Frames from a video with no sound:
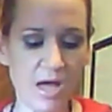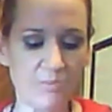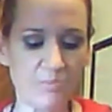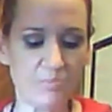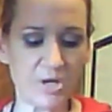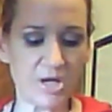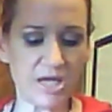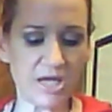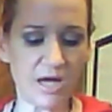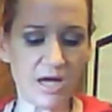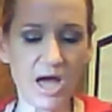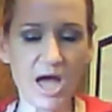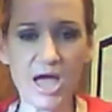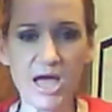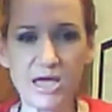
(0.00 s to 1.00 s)
but
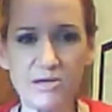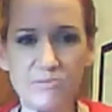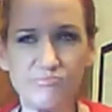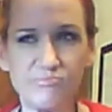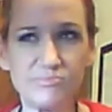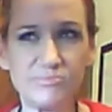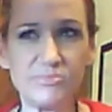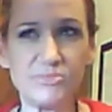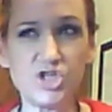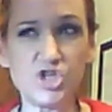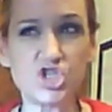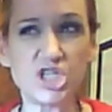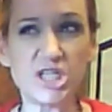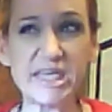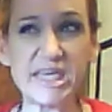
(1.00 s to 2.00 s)
I
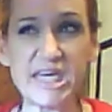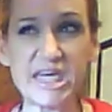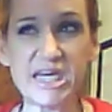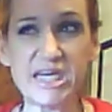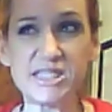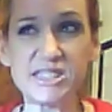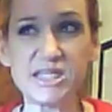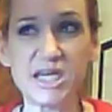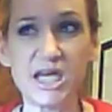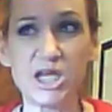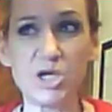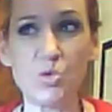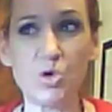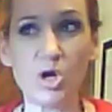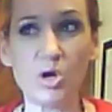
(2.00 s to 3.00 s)
usually eat
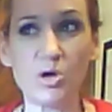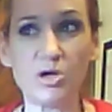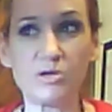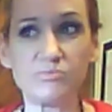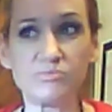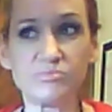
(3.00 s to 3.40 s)
anywhere,